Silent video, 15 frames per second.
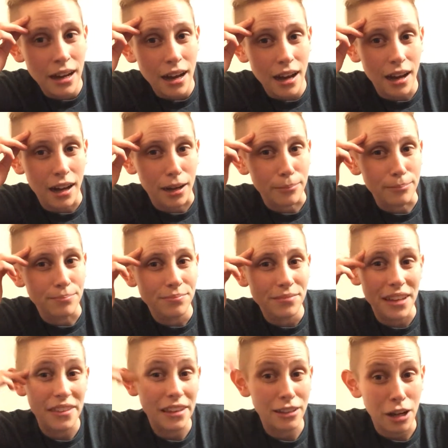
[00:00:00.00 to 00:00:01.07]
I
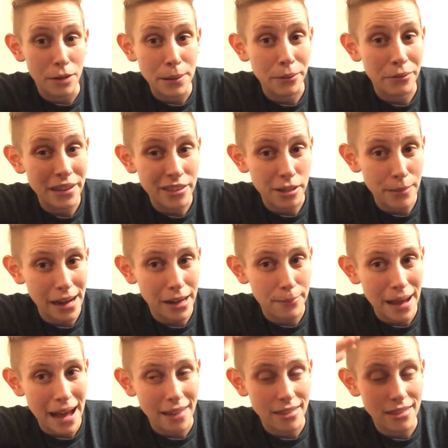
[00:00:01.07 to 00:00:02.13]
think a lot of people think they're bad at
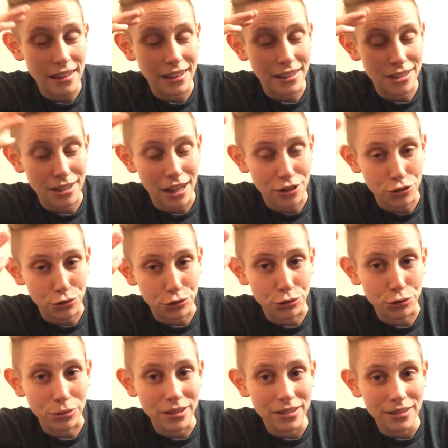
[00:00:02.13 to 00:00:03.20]
math, and it's not
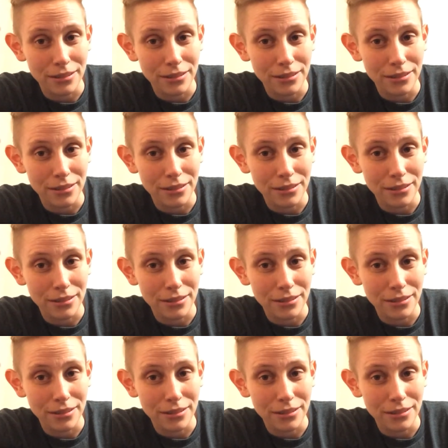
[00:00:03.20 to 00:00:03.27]
true.